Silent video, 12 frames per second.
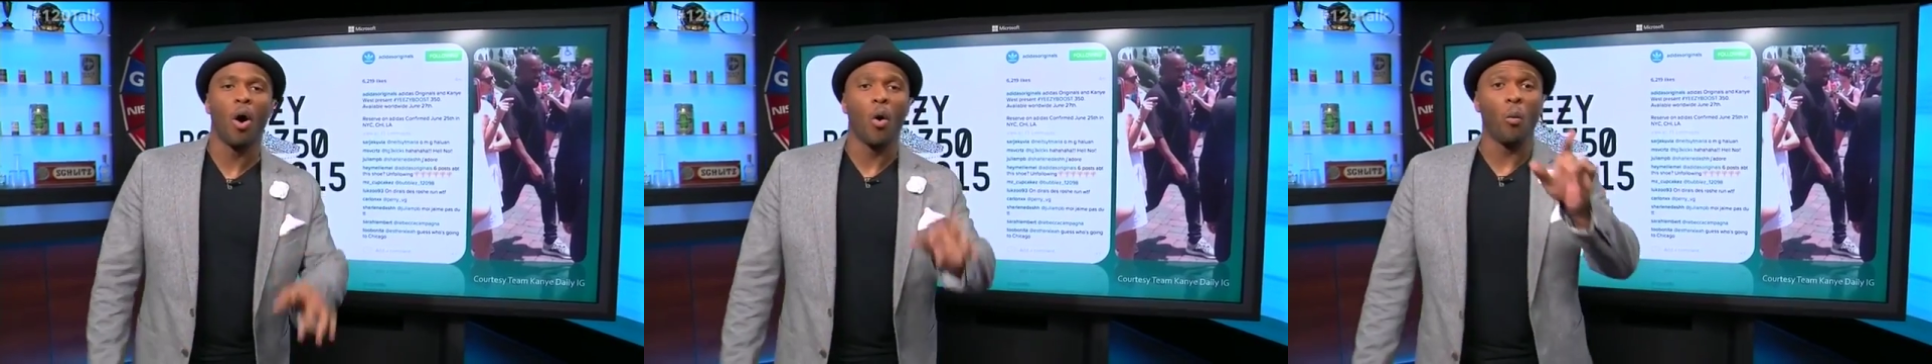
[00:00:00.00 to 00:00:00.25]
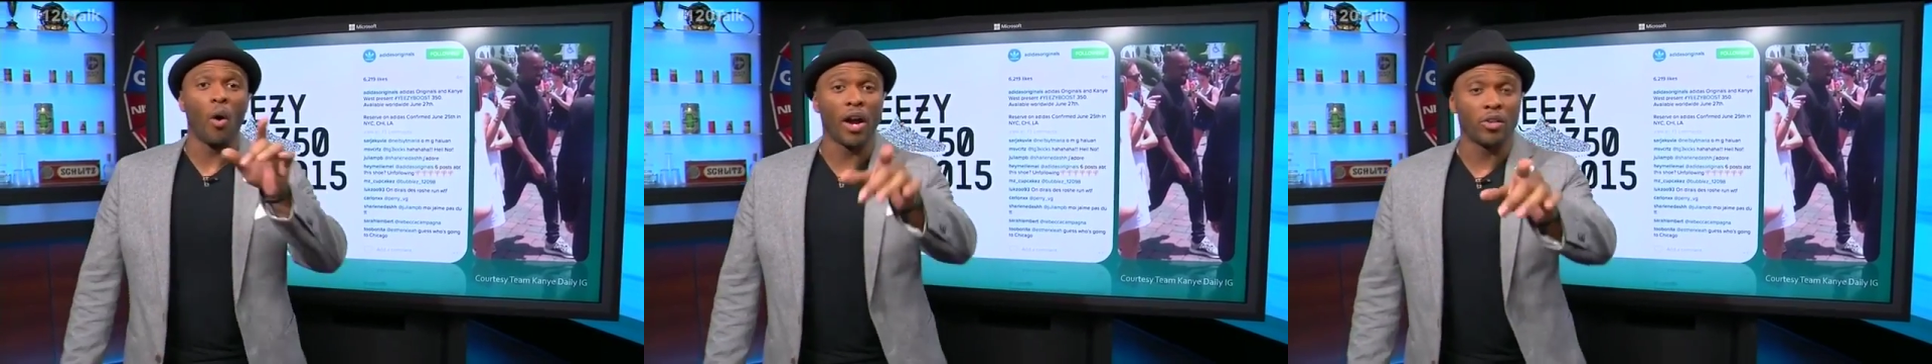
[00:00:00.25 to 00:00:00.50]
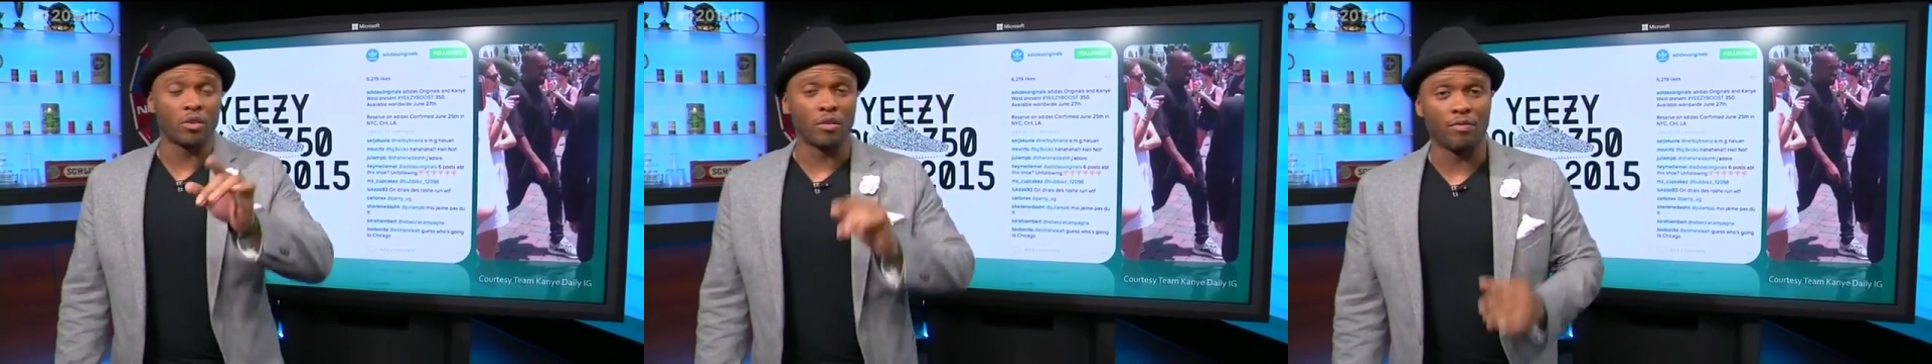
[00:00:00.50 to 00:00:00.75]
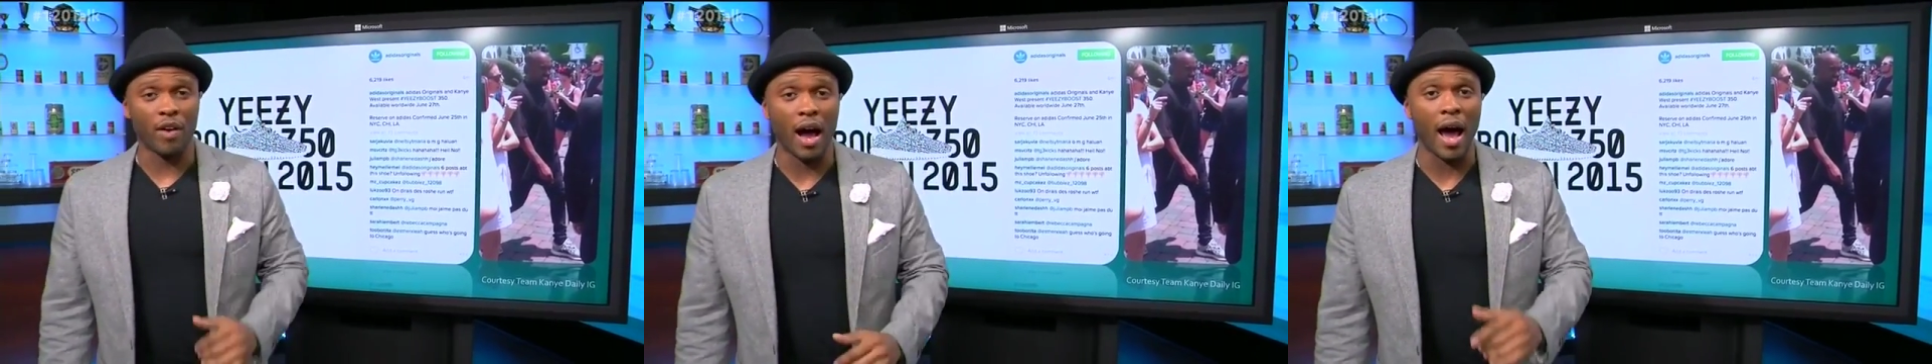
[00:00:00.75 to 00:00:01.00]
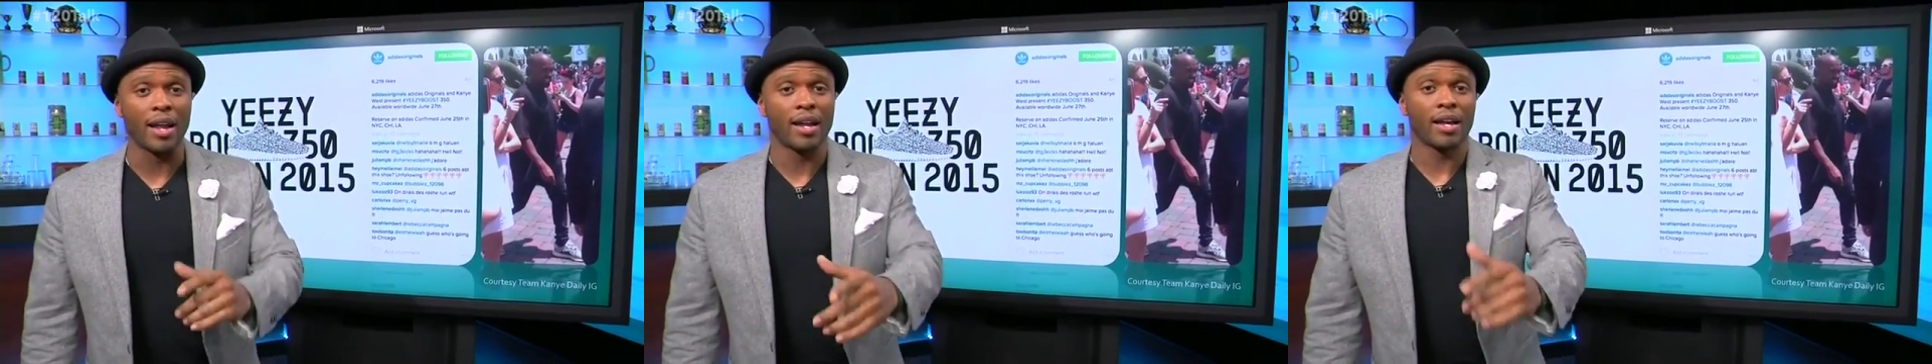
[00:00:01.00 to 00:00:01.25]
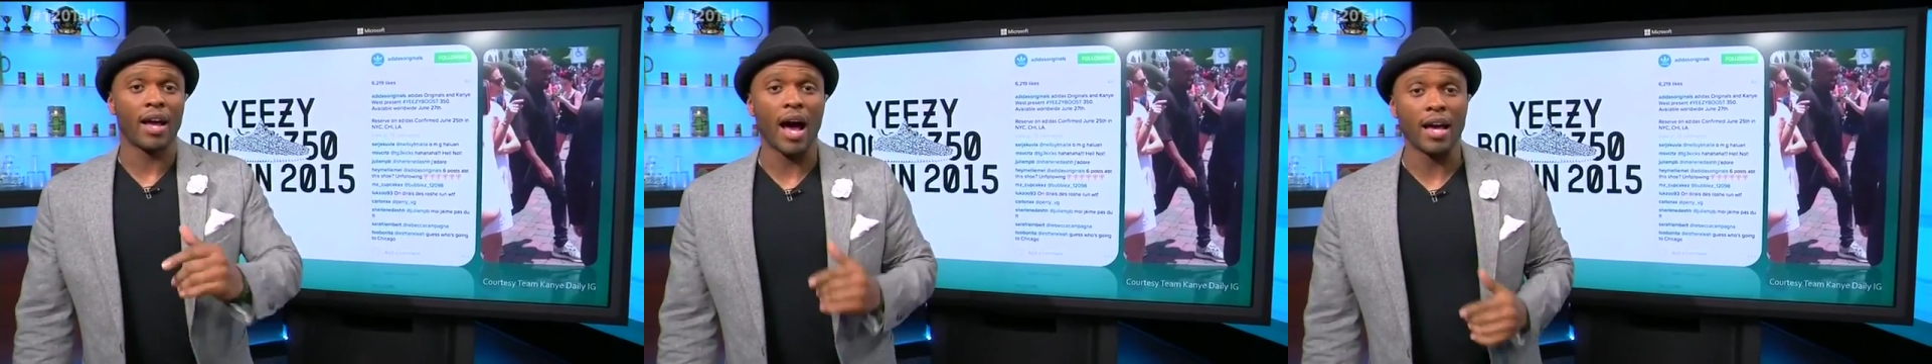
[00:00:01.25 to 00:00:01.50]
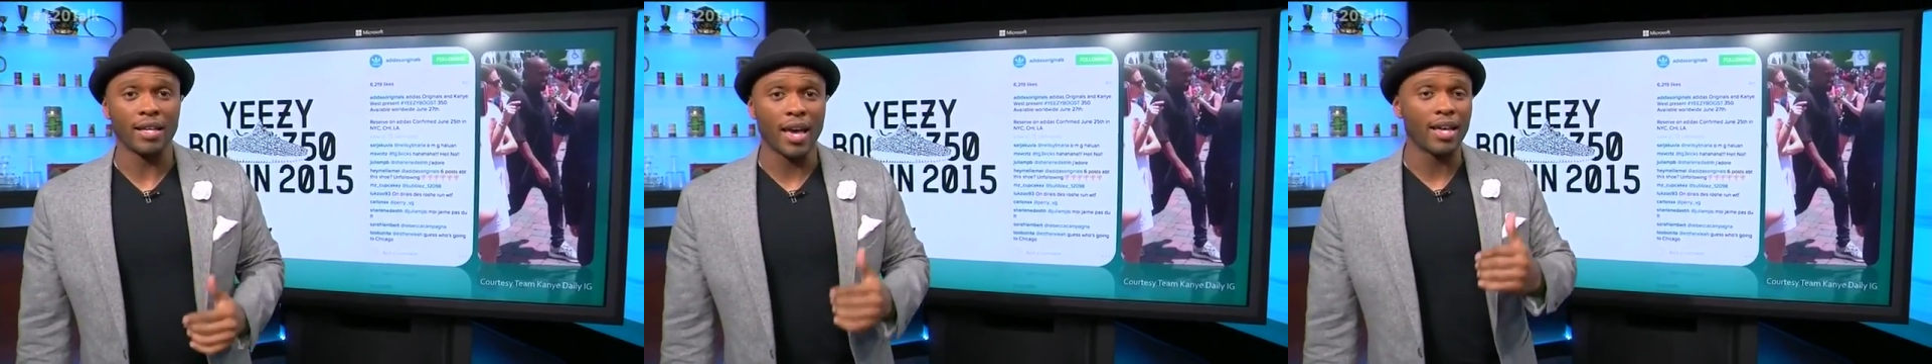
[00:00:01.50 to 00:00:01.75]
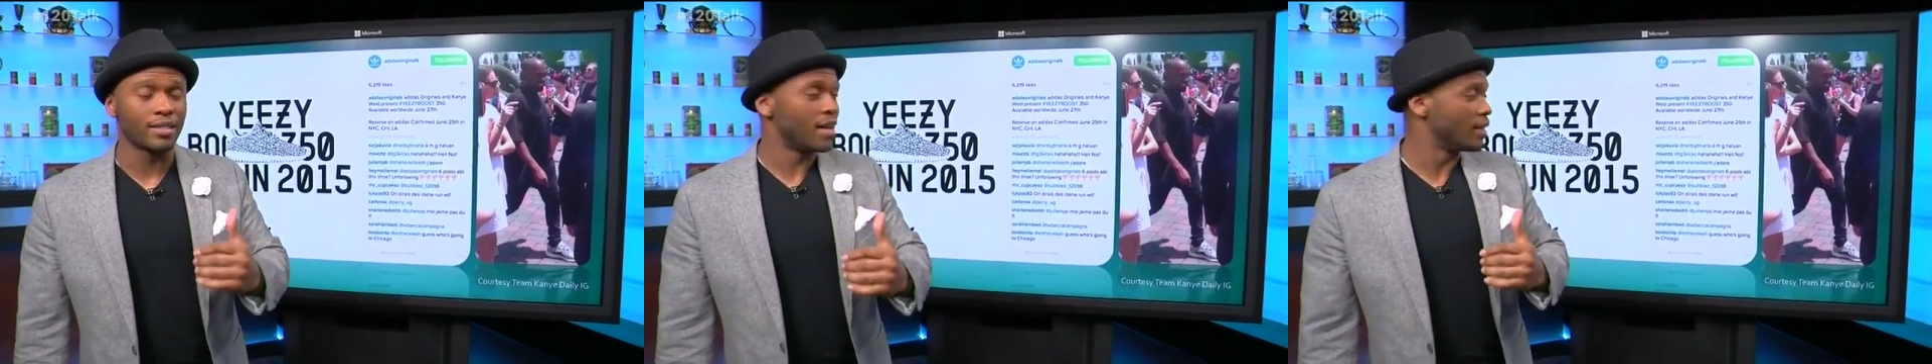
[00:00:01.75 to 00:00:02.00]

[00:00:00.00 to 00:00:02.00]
where you can find Kanye's